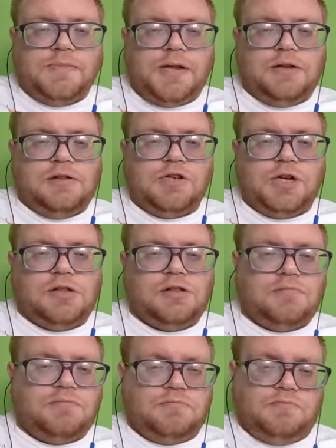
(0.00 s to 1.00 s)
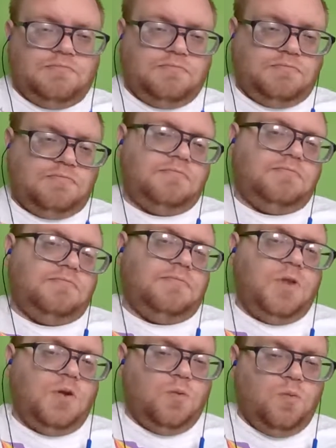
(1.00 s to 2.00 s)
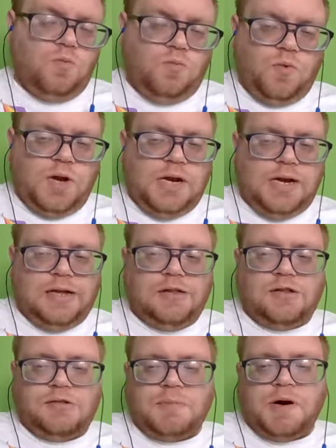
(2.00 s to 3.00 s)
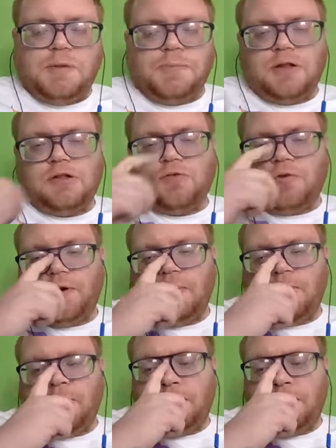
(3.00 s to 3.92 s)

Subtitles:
That is just what it is as part of my story.